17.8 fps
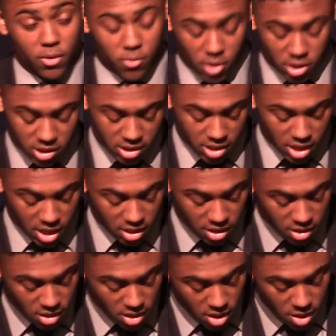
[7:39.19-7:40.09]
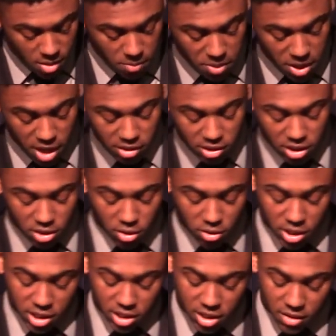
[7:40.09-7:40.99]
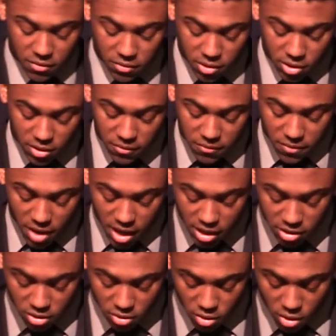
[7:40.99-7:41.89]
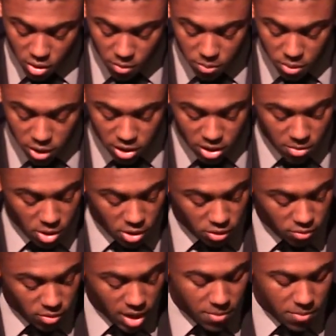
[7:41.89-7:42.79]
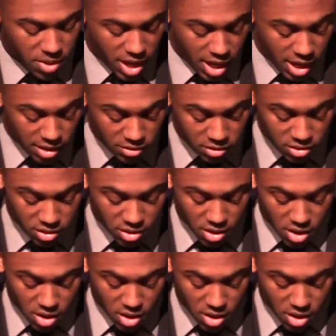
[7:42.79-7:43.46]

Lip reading: once said, "Parents can only give good advice or put them on the right paths,